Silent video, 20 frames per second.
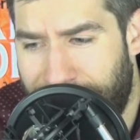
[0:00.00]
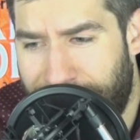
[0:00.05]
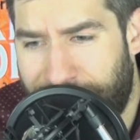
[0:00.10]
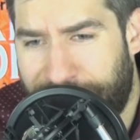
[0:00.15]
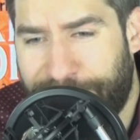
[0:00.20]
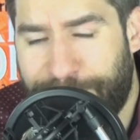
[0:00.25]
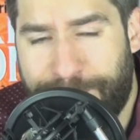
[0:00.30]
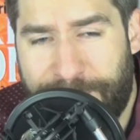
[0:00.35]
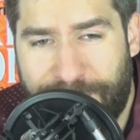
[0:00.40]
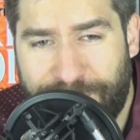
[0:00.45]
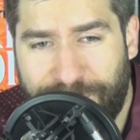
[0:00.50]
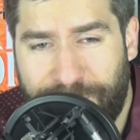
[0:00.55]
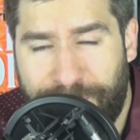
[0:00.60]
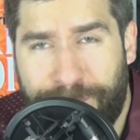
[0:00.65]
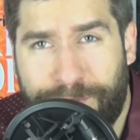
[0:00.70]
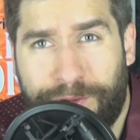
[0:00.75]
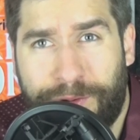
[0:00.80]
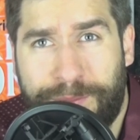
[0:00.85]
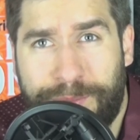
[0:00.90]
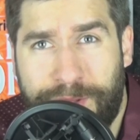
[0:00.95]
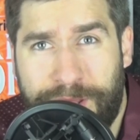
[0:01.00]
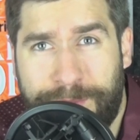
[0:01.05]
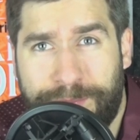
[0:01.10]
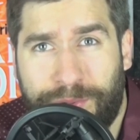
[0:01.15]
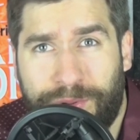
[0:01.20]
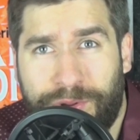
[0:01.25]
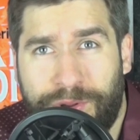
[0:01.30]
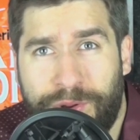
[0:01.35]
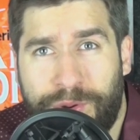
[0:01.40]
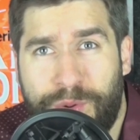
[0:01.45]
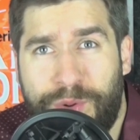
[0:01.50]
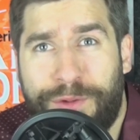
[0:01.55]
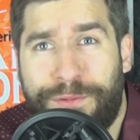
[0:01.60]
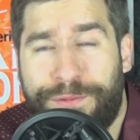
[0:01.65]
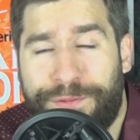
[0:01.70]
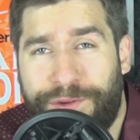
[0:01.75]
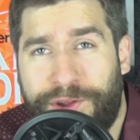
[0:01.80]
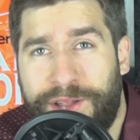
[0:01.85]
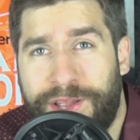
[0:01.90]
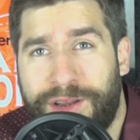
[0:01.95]
especially from people who have
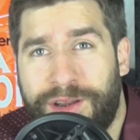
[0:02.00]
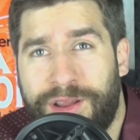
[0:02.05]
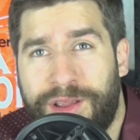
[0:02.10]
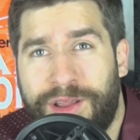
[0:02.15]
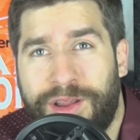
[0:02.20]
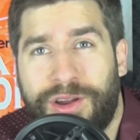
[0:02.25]
fled